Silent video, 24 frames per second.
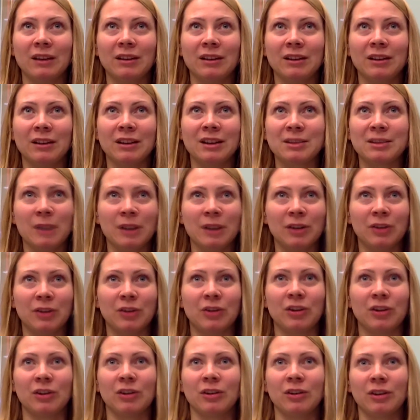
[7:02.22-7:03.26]
doesn't
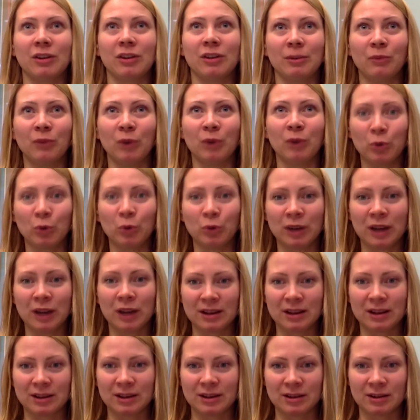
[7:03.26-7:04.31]
matter who
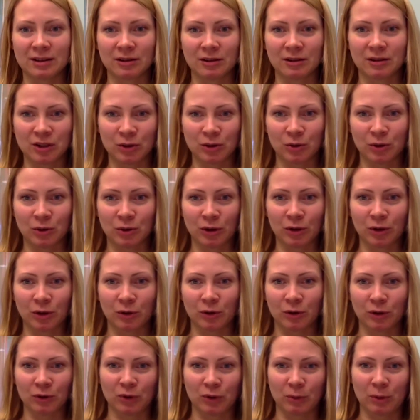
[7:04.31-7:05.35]
does store your
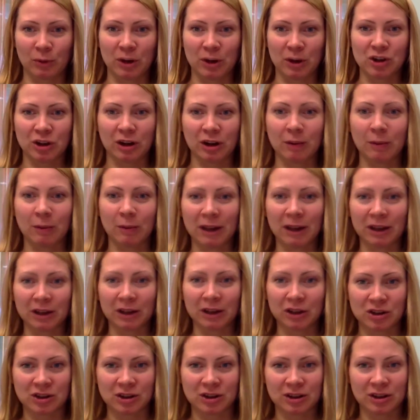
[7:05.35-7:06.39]
information and
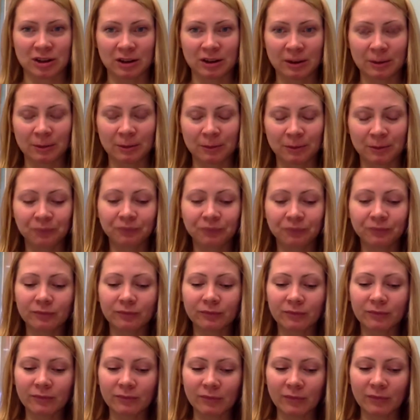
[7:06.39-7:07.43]
manages it.
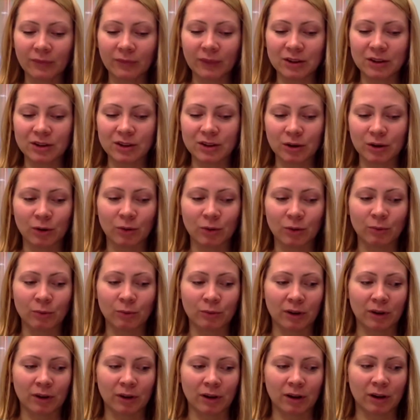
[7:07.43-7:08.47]

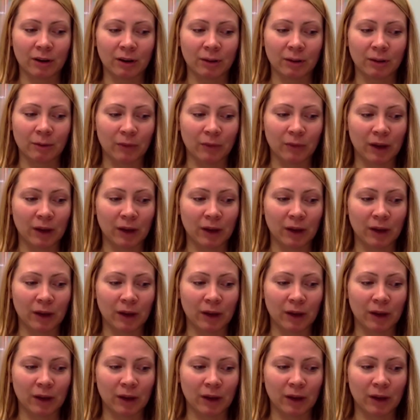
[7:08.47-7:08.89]
So and